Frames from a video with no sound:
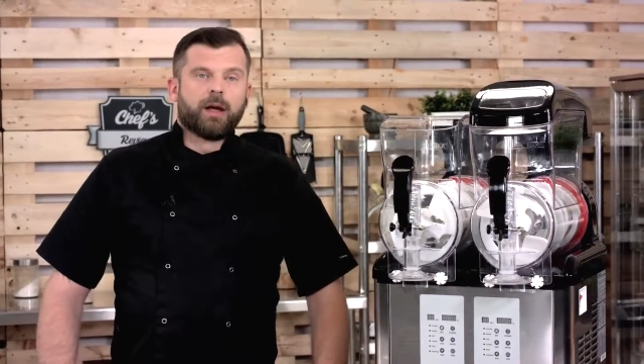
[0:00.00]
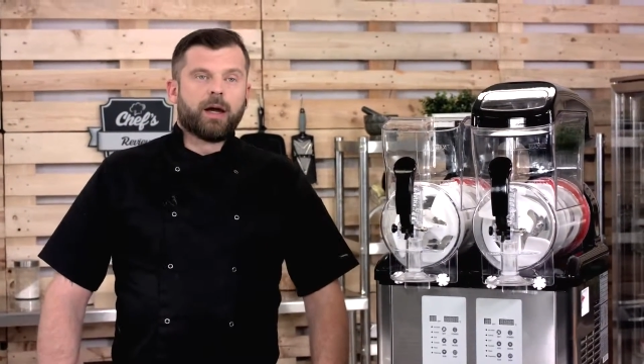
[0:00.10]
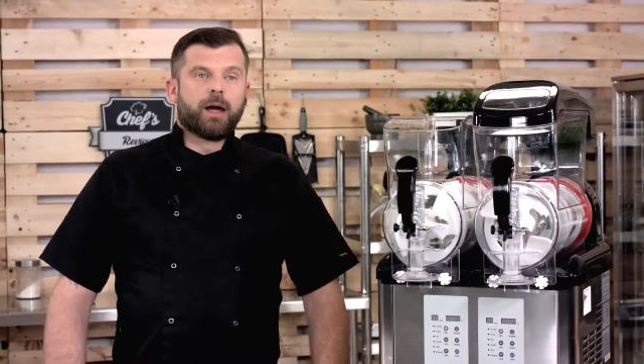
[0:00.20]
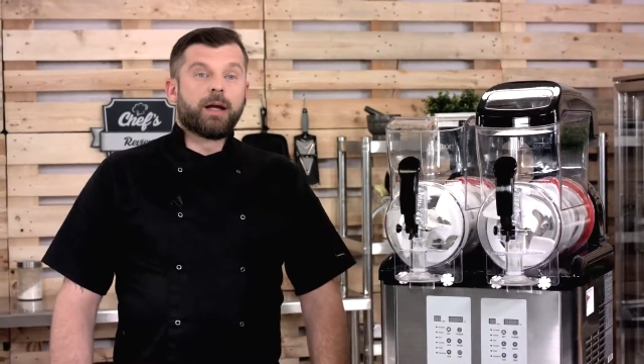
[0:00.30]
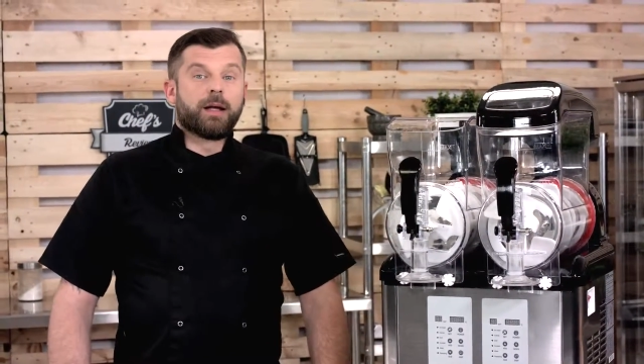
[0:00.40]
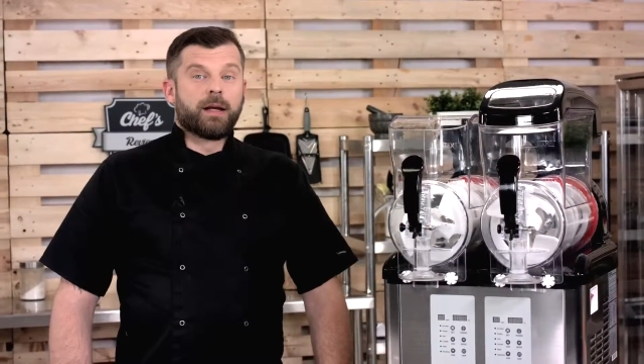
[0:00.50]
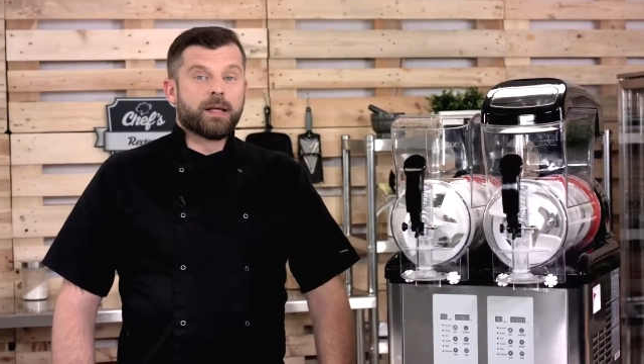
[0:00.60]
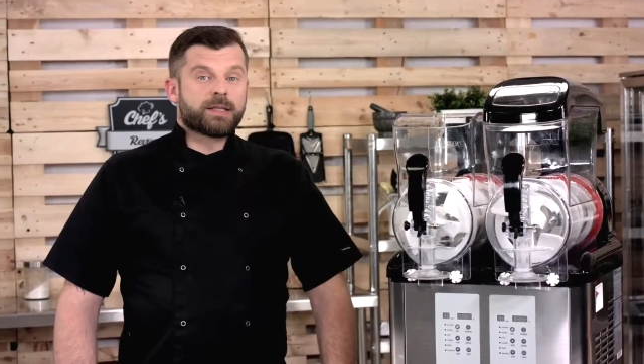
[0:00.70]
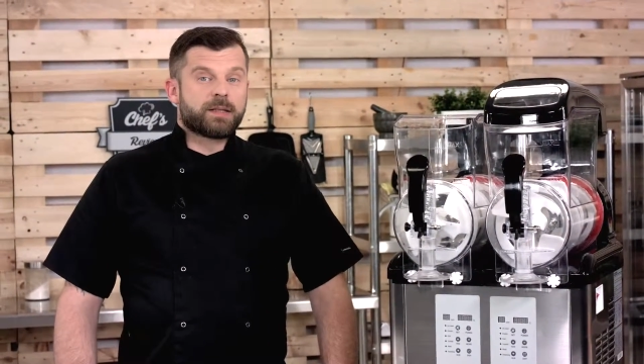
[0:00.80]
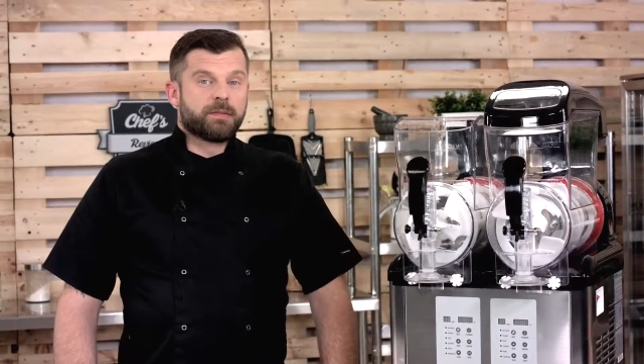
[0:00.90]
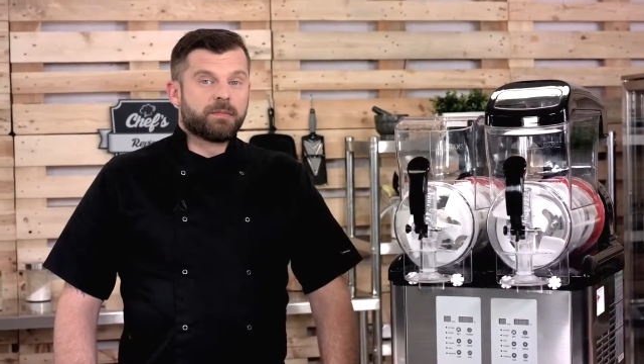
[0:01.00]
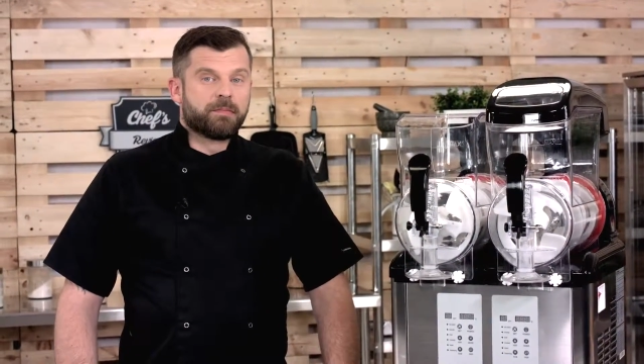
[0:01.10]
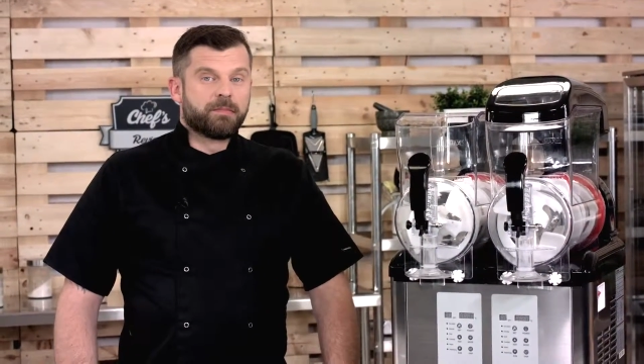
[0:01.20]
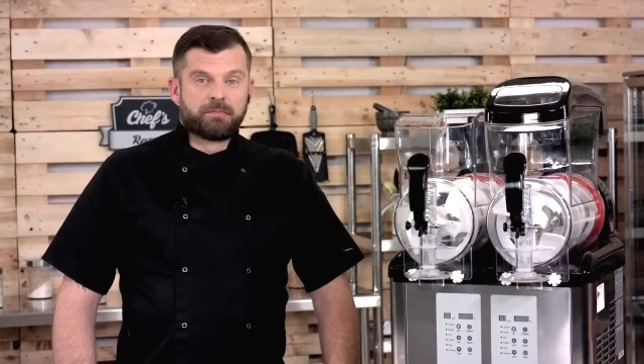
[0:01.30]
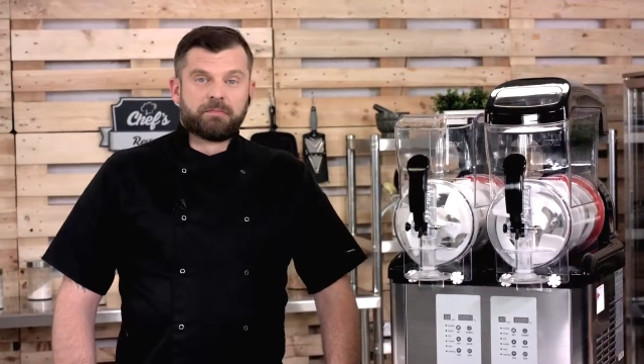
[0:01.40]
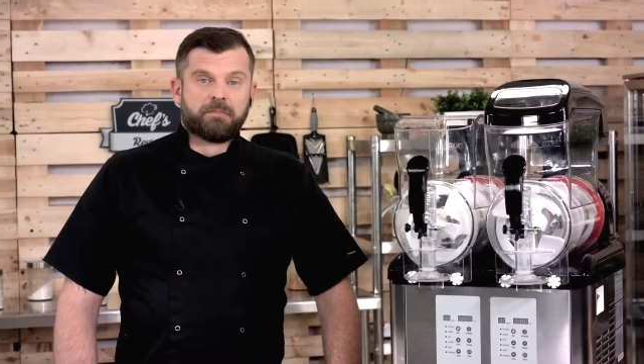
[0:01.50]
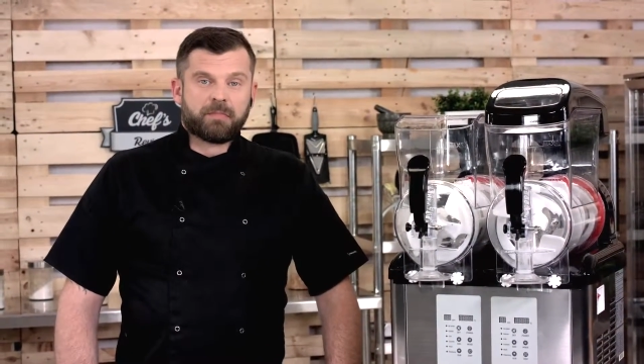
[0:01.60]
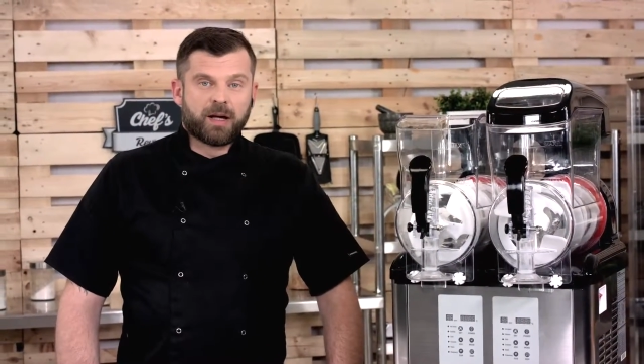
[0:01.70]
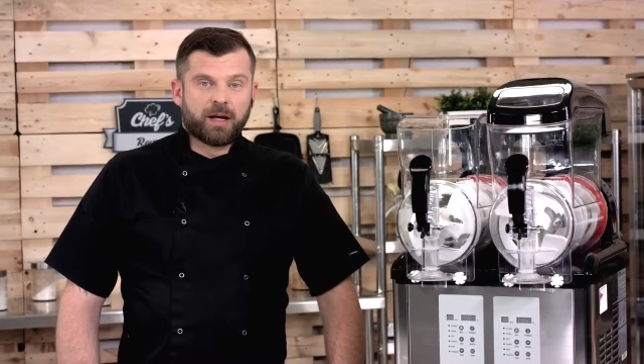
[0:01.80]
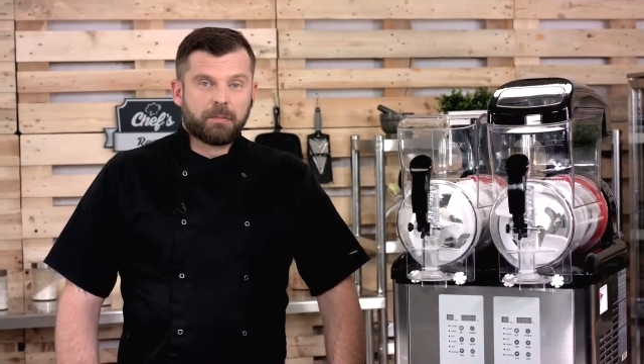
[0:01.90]
Let's
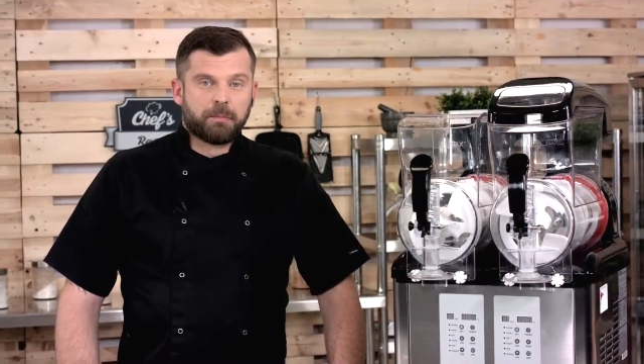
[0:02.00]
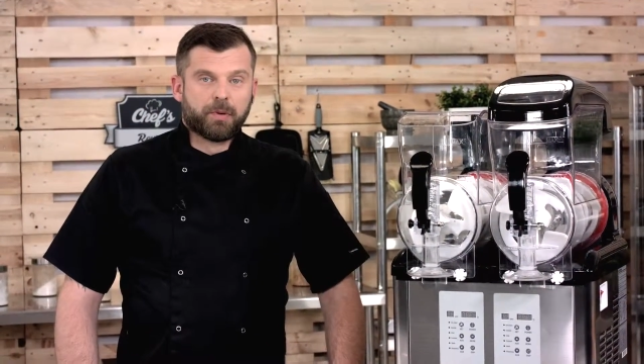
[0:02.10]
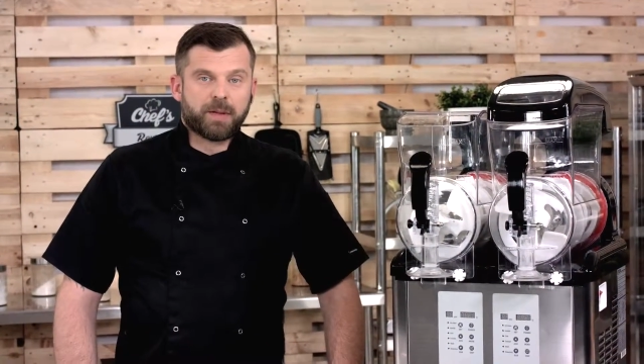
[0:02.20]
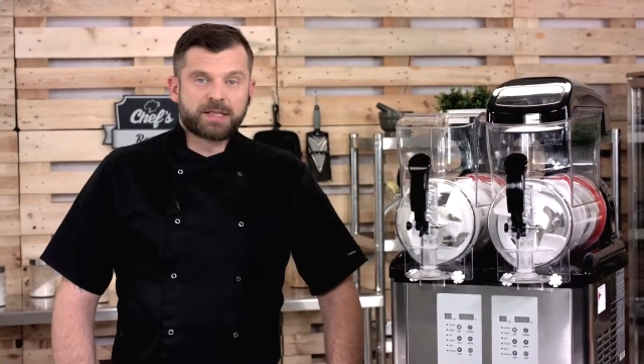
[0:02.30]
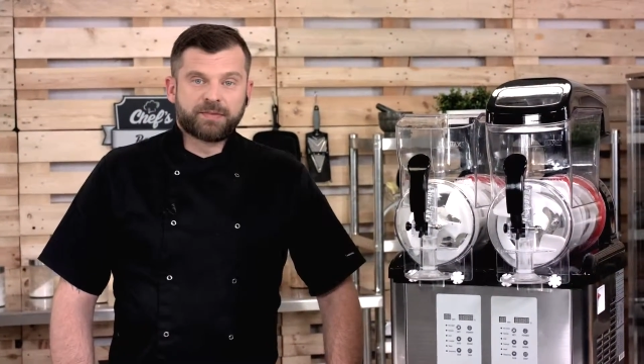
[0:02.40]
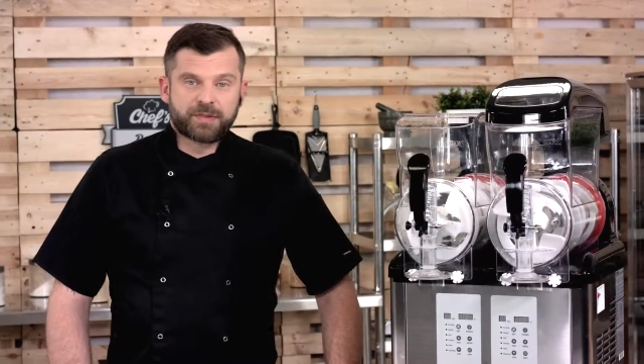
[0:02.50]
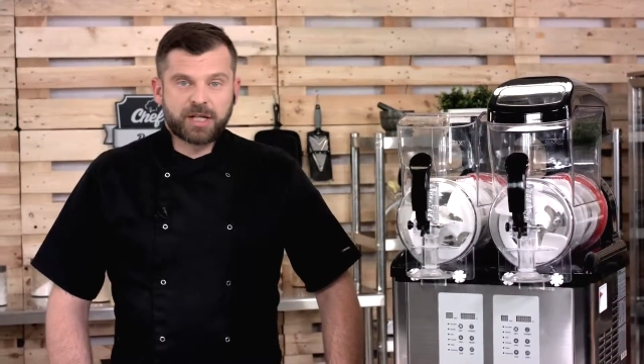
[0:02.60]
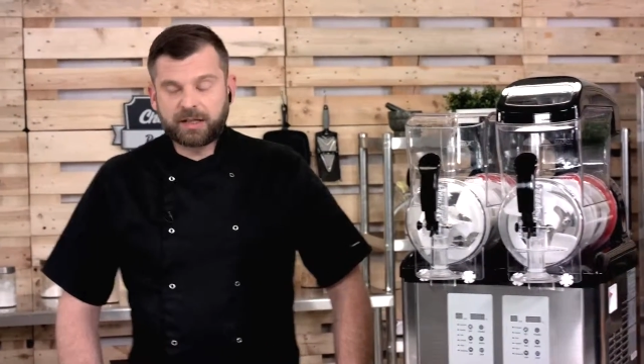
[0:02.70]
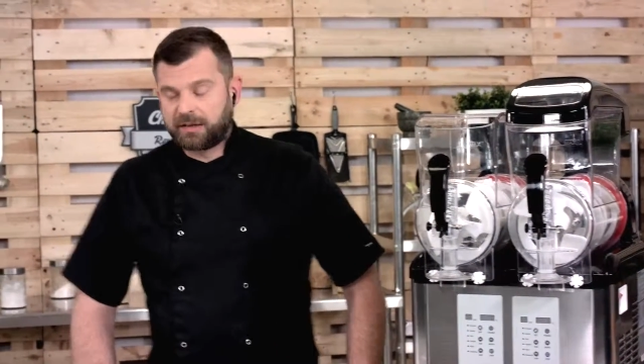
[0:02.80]
pour myself a drink.